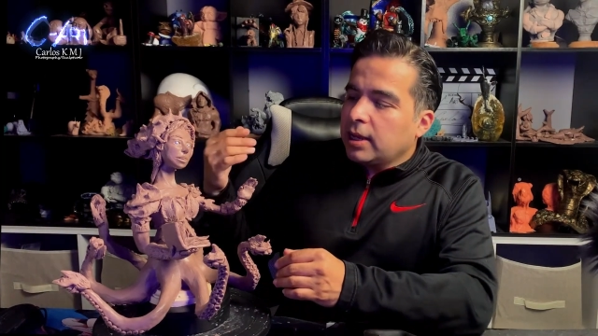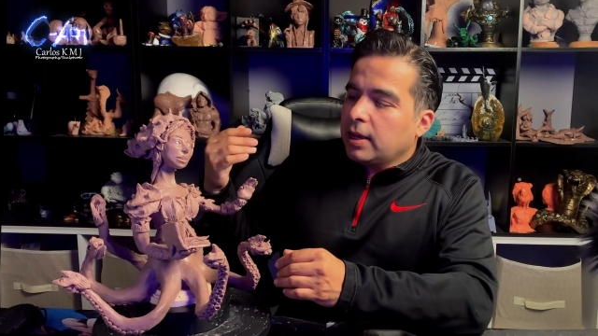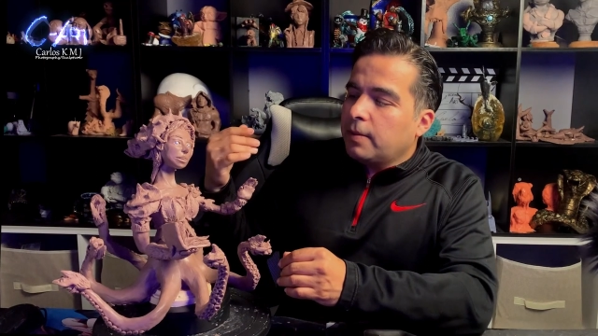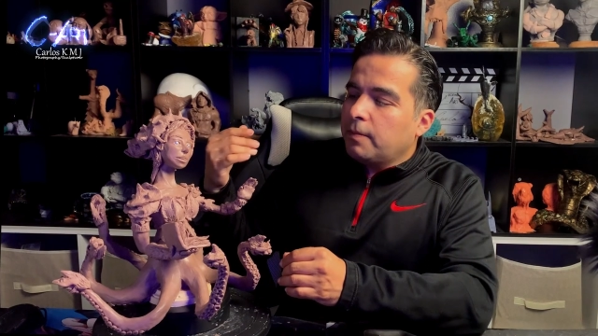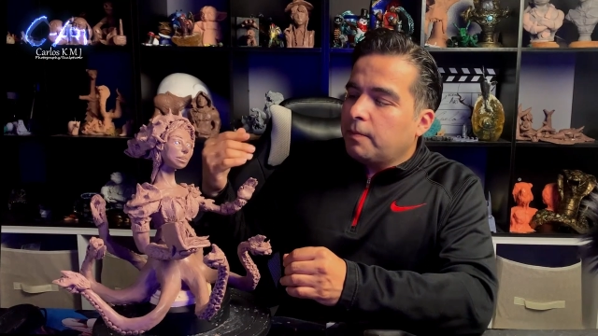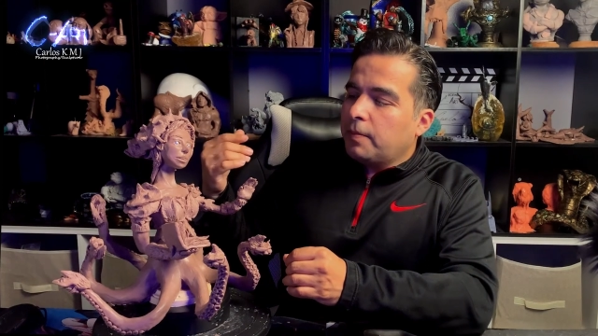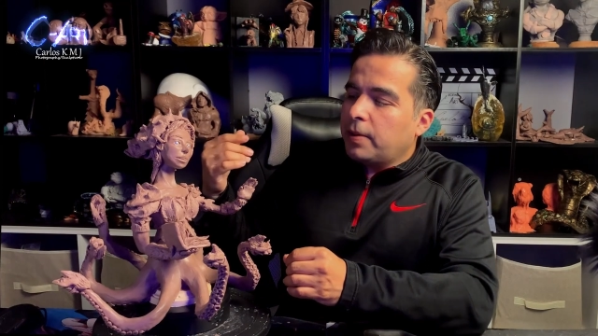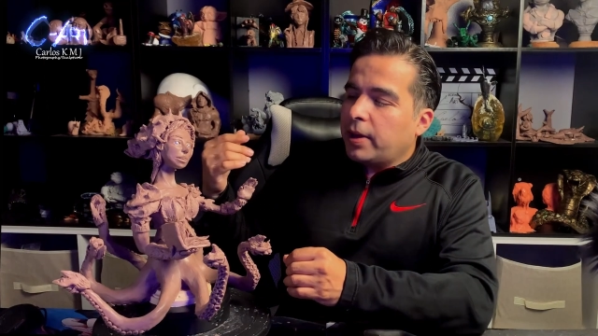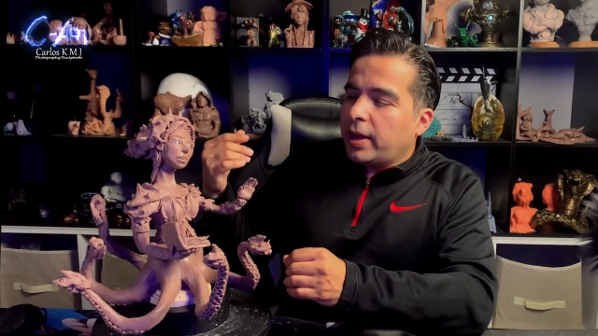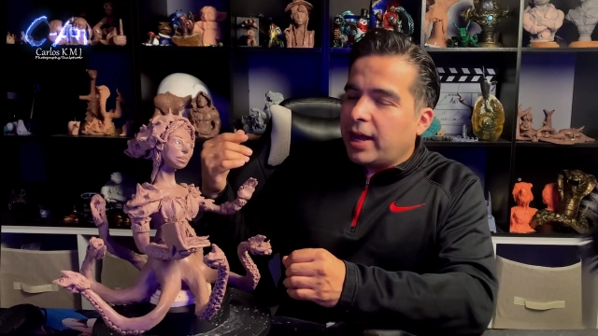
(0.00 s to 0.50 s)

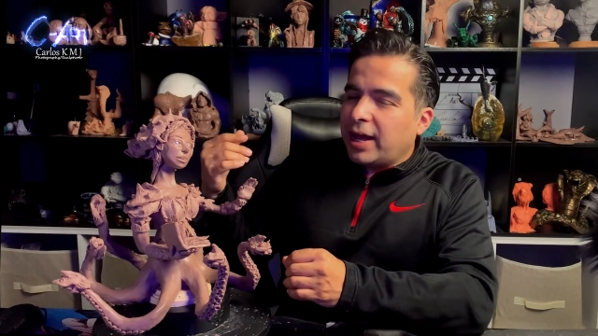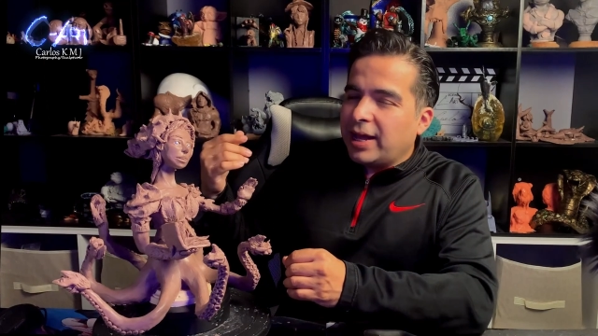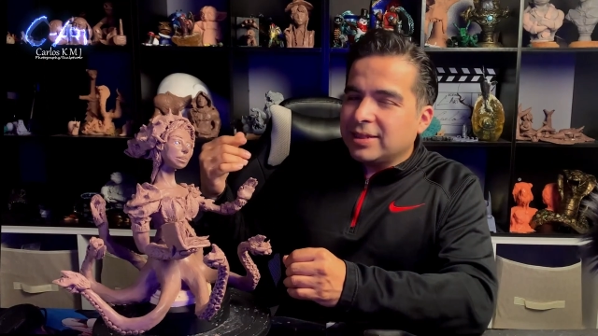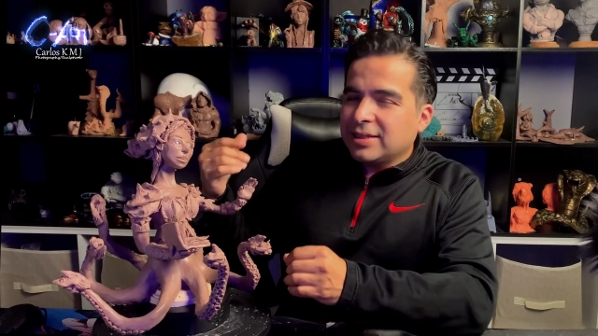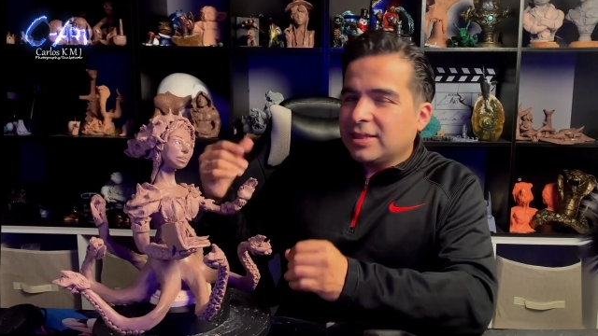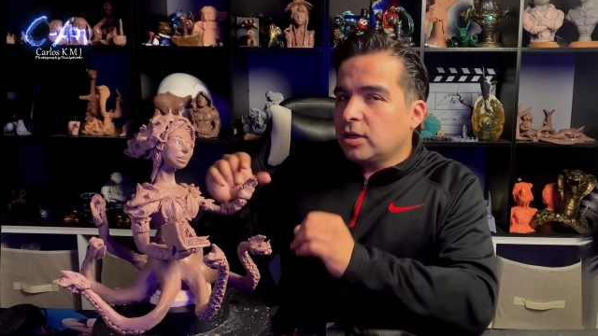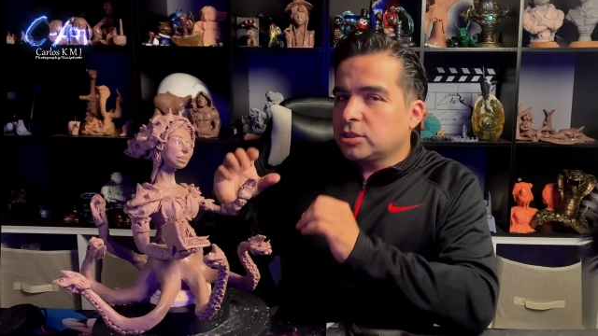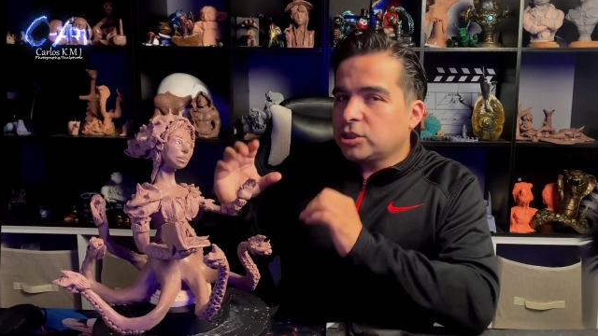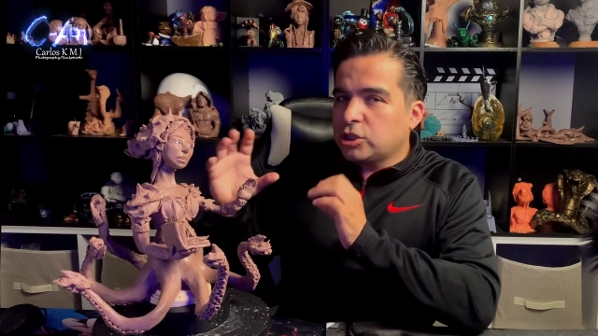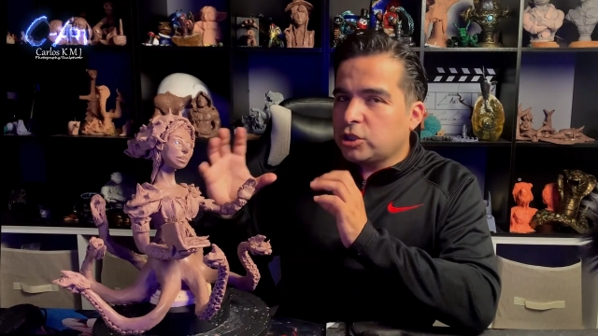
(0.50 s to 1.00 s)
But
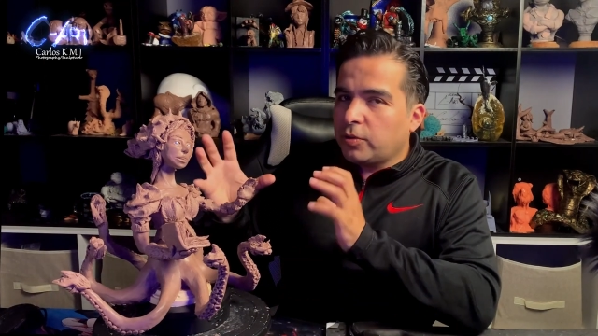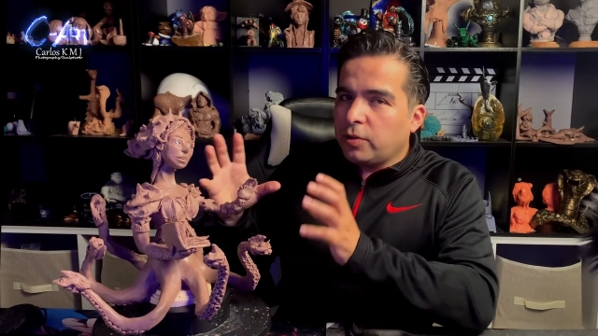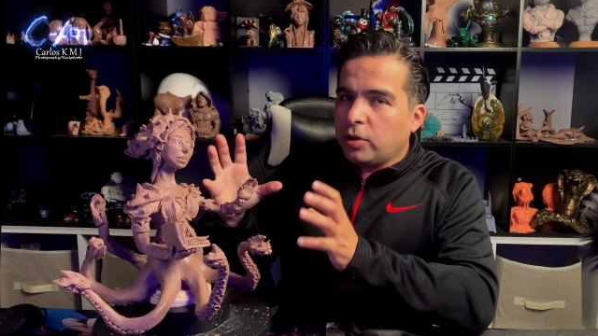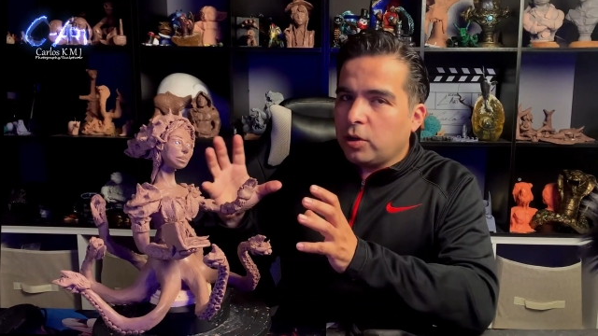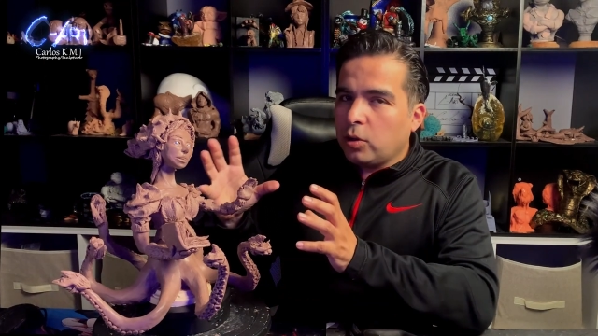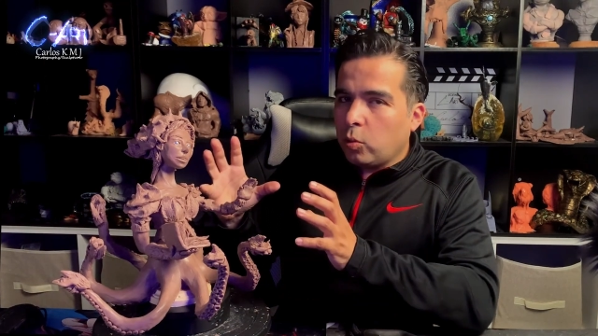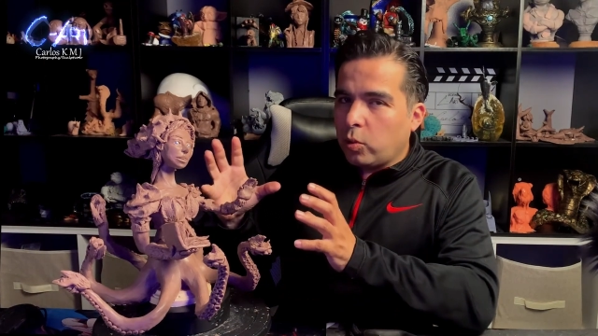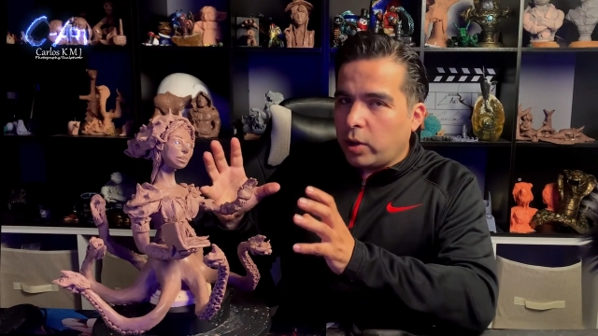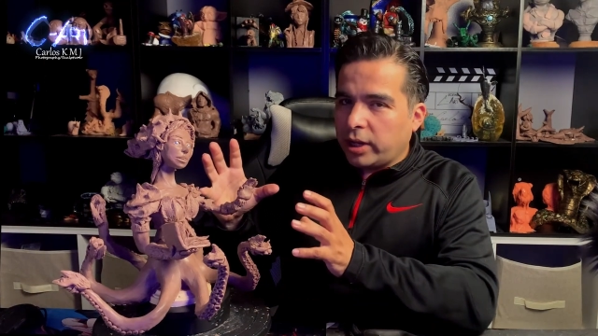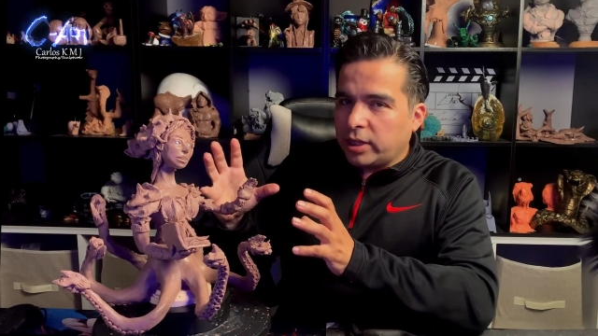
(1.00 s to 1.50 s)
there's several
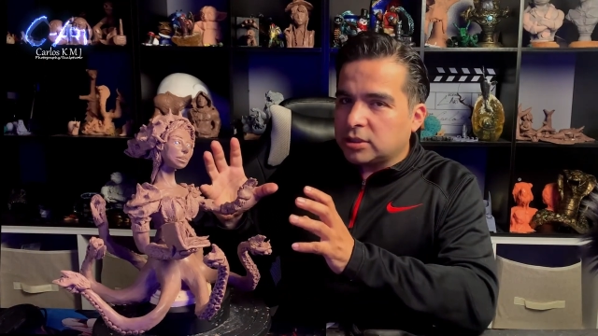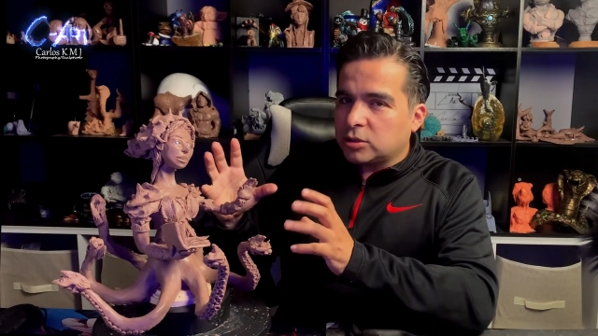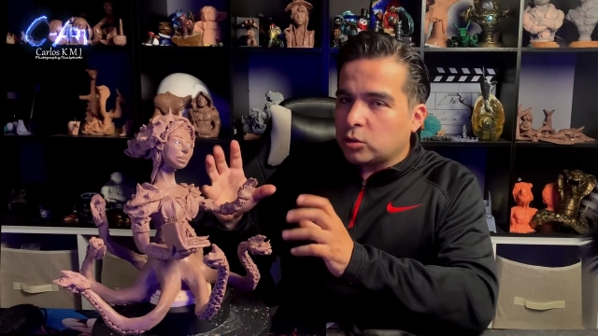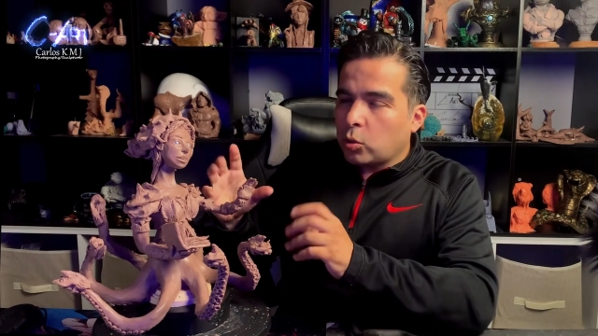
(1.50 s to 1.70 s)
ways.